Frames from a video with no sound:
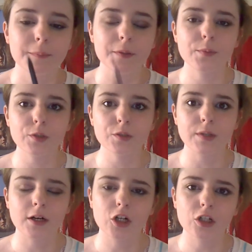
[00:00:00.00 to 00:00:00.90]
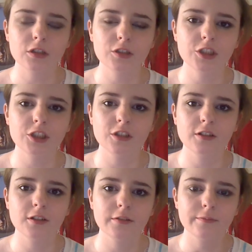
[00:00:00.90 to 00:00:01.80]
put the Bourjois on
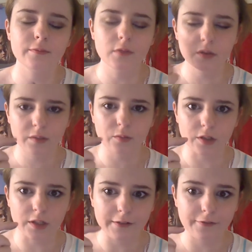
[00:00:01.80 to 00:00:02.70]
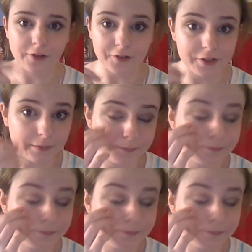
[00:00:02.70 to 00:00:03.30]
your lower water lid first,